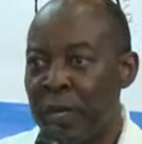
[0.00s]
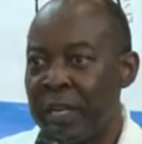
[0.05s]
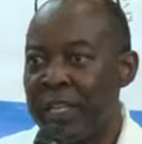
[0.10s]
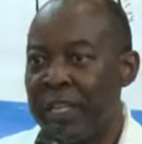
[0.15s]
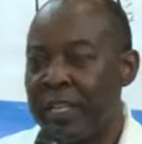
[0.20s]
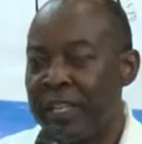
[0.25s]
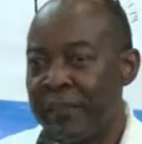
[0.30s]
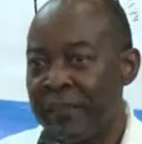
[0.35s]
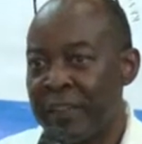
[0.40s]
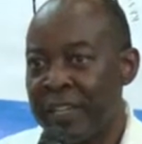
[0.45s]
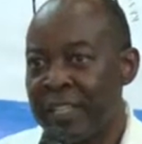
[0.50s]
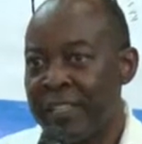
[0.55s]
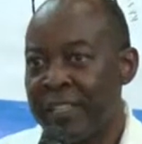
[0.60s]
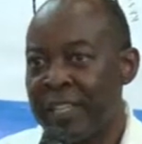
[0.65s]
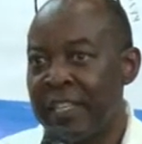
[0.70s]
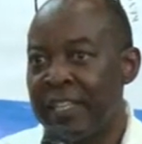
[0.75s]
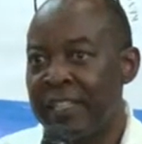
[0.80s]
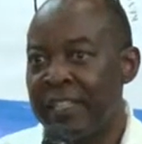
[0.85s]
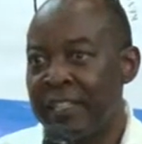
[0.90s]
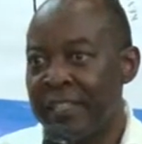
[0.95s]
identify
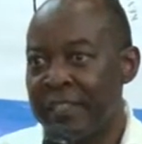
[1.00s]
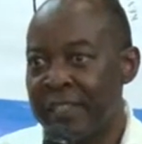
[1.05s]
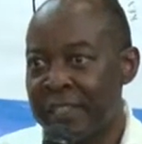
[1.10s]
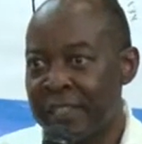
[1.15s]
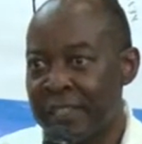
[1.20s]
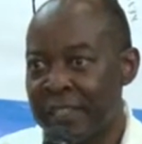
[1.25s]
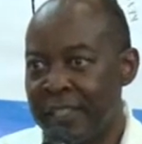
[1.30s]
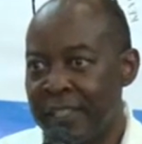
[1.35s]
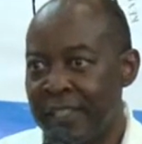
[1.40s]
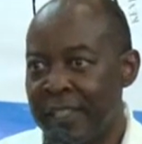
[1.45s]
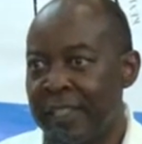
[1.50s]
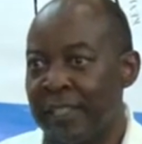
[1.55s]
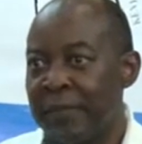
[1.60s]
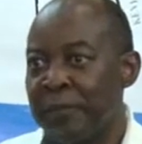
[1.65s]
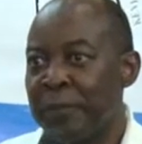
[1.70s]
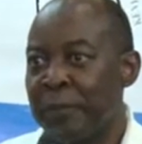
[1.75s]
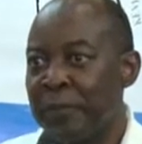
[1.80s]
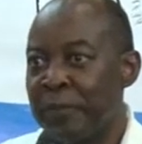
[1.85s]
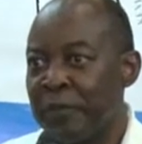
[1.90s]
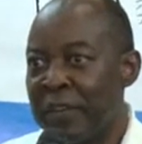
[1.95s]
challenges that
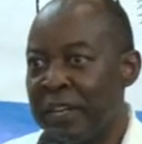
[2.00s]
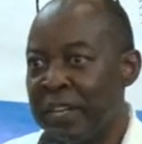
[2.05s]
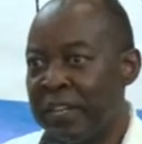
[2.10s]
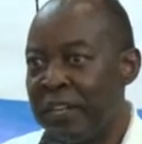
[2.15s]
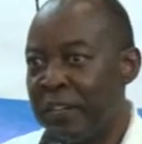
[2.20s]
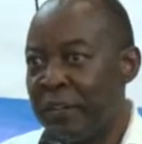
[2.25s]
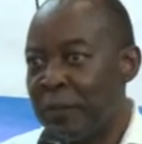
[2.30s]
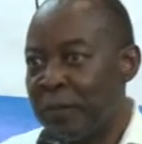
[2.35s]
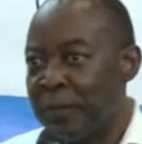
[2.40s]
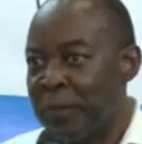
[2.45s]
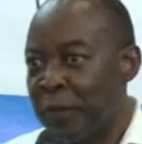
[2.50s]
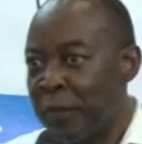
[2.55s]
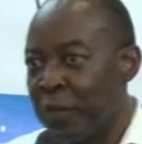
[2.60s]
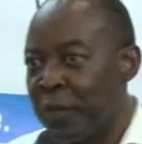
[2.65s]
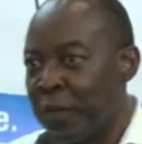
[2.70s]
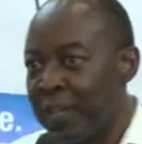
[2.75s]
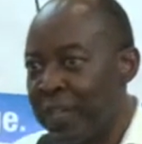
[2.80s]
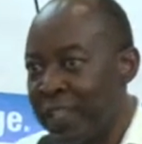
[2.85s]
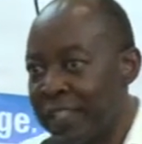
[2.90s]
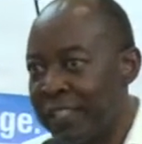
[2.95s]
provide
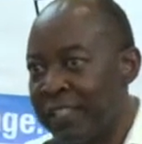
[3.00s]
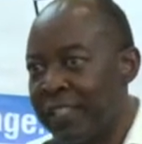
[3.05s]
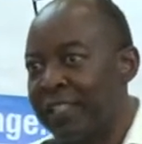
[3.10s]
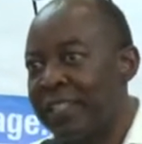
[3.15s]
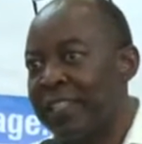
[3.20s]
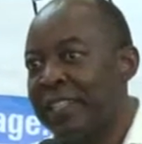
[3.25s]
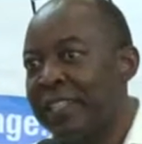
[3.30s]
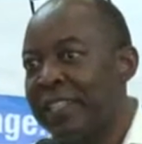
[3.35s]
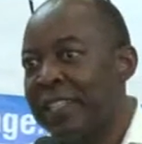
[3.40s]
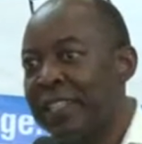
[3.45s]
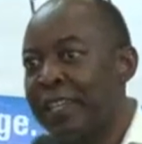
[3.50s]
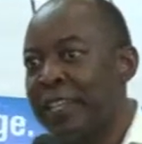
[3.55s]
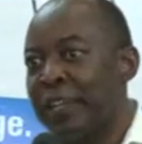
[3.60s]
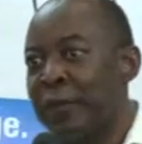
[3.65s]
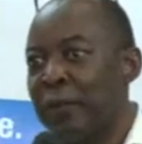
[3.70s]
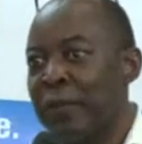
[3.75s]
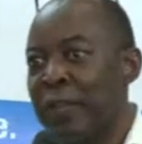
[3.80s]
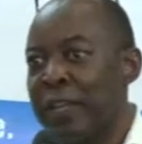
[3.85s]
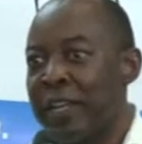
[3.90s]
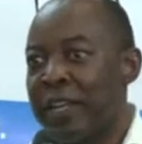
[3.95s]
bottlenecks
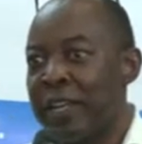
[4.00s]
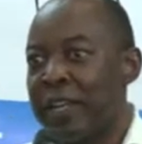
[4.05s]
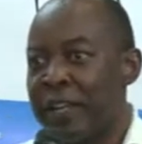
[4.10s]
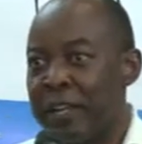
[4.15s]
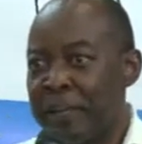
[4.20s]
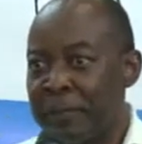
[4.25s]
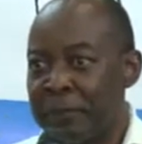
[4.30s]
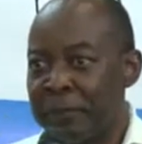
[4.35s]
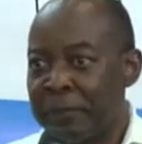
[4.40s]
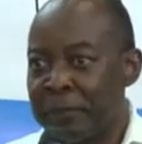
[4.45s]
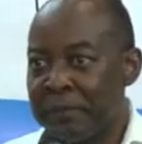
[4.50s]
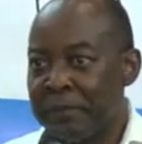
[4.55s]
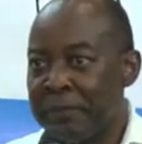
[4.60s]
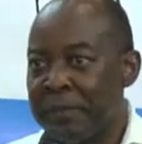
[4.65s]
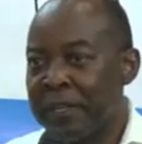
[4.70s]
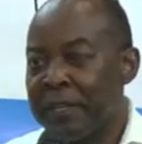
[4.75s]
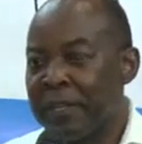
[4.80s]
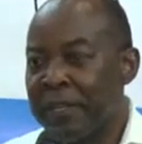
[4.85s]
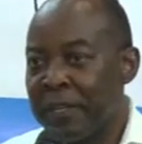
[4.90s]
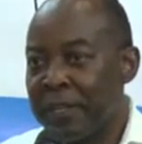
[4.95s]
to the
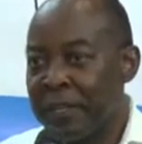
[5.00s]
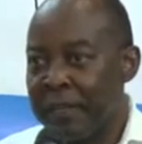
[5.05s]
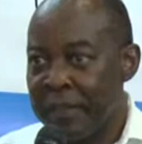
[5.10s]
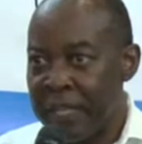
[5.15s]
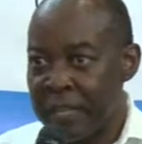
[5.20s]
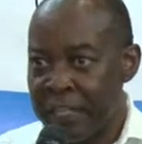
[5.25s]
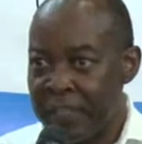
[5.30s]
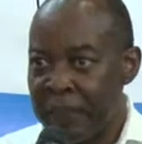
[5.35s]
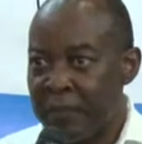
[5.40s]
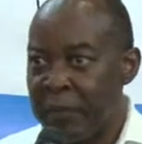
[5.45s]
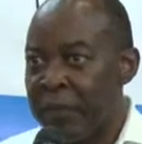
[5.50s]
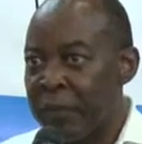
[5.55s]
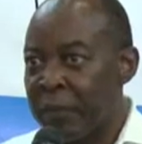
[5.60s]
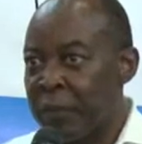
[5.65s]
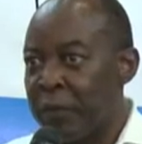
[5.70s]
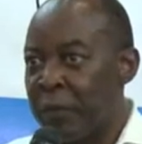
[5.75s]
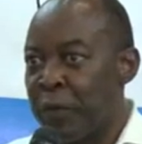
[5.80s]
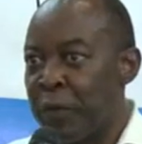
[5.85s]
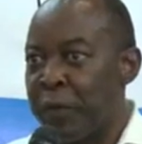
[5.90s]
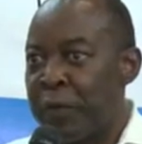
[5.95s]
achievement
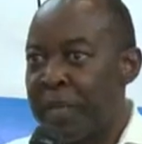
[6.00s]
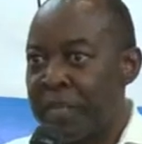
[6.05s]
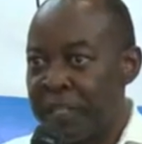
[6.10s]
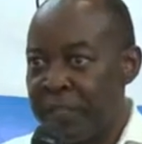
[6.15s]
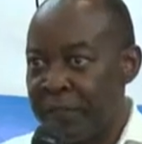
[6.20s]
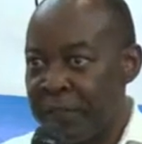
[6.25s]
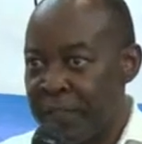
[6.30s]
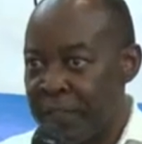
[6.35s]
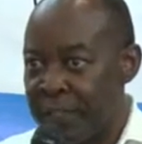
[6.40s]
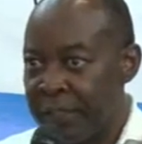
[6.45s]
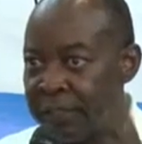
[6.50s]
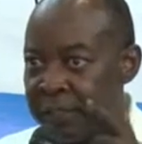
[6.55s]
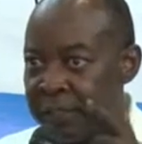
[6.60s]
of the objectives